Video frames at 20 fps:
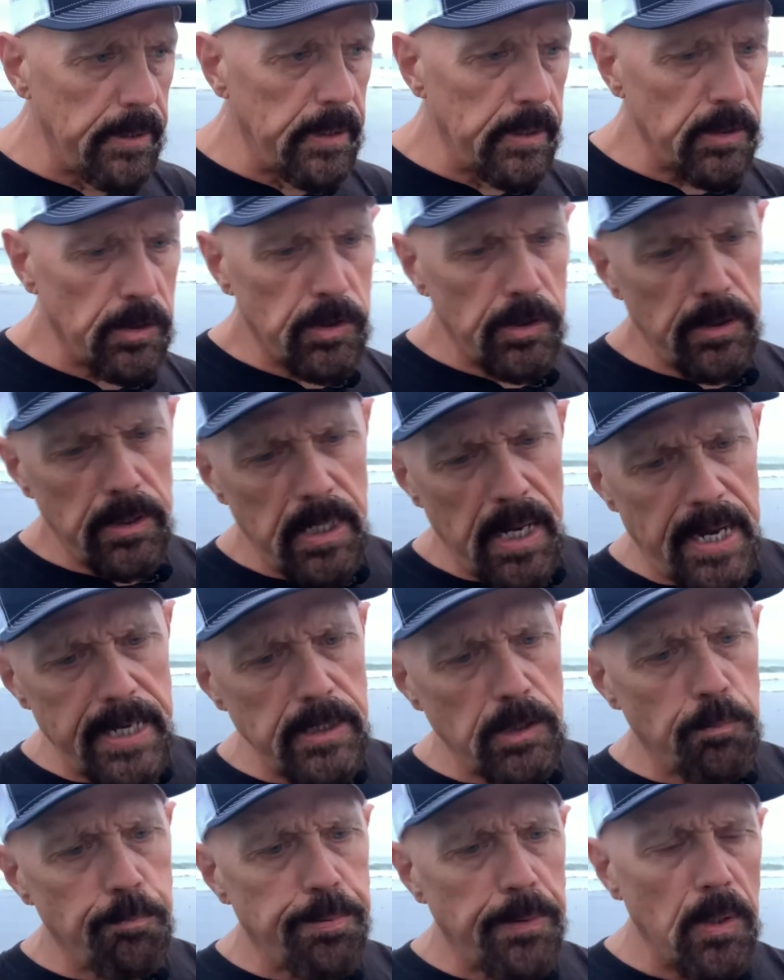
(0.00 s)
this
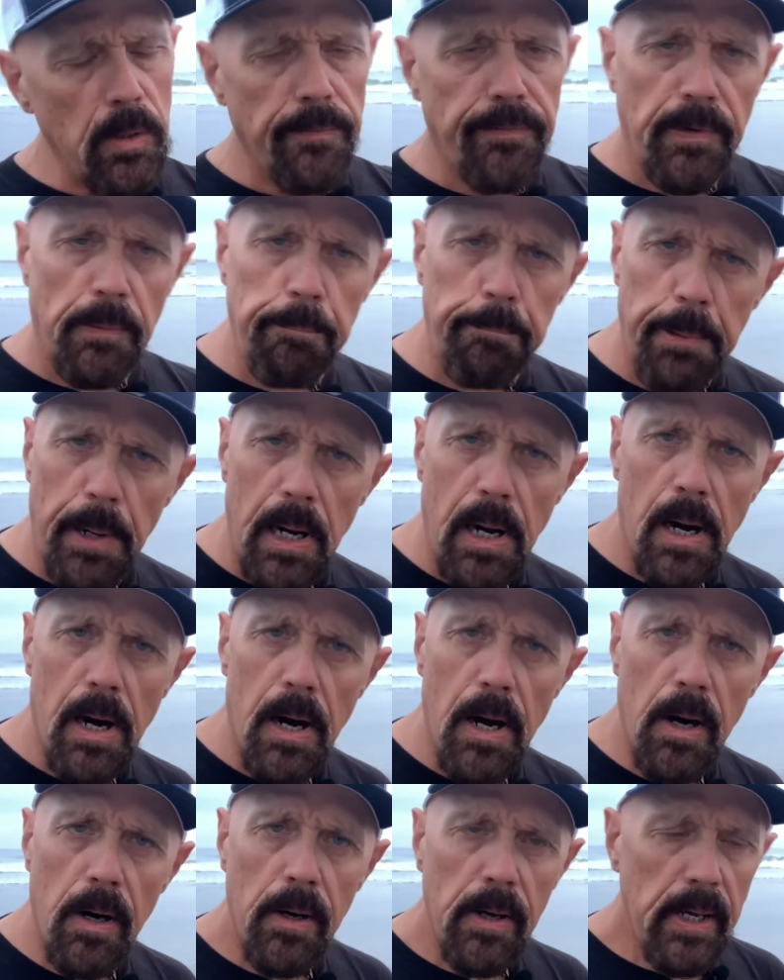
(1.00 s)
nice, beautiful
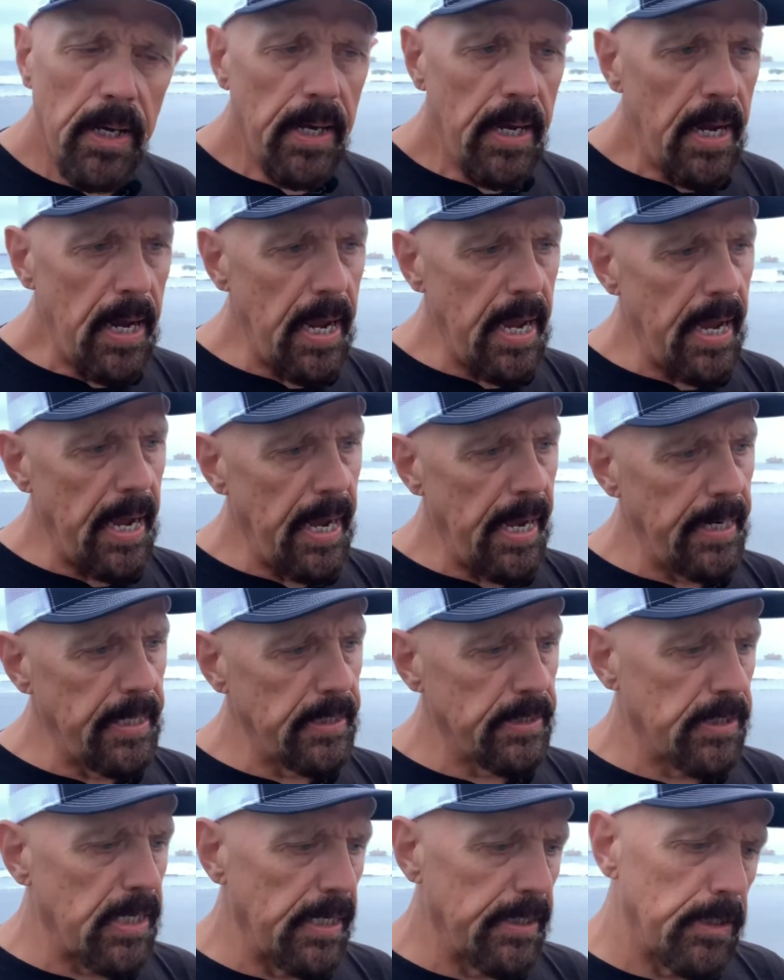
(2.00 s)
bar, and
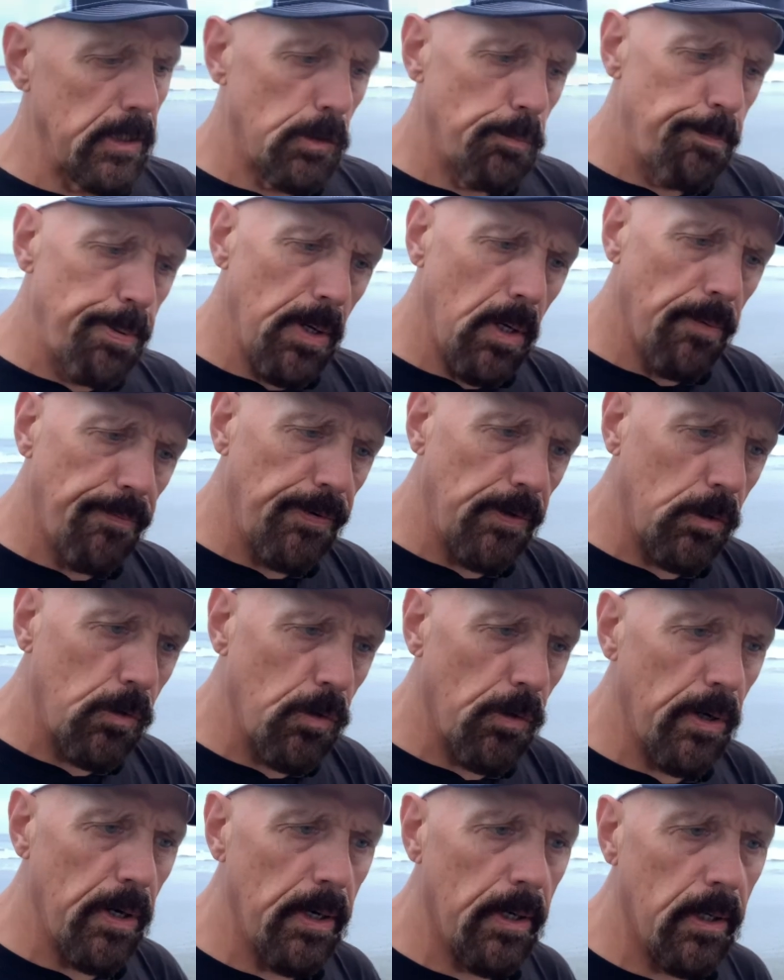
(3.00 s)
he's got this beautiful
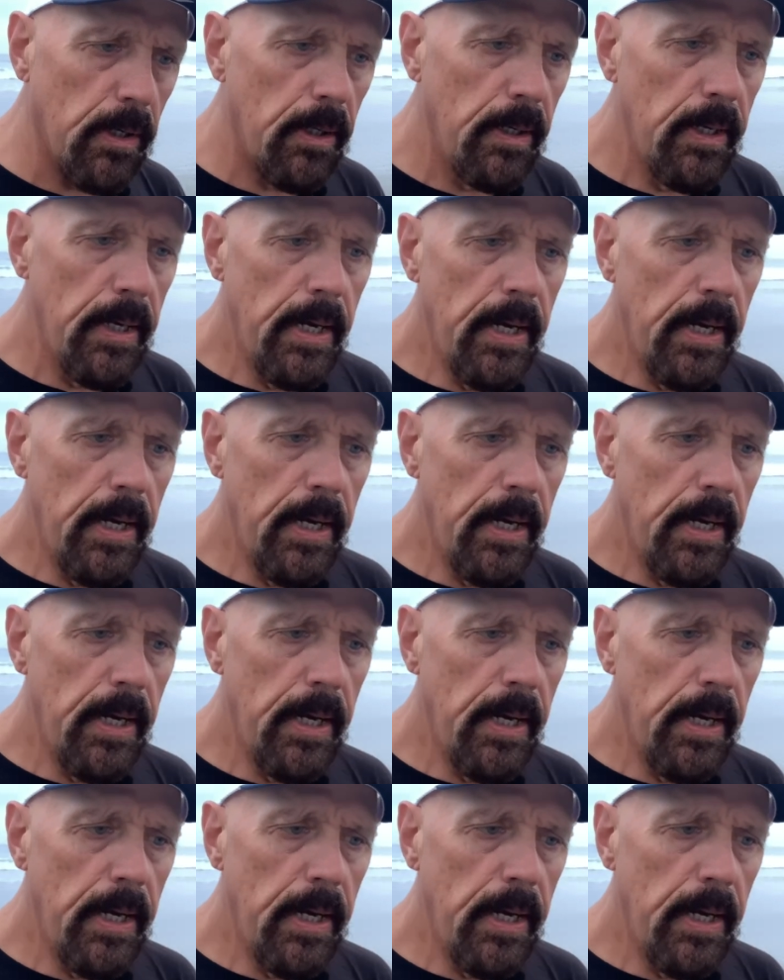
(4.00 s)
grill,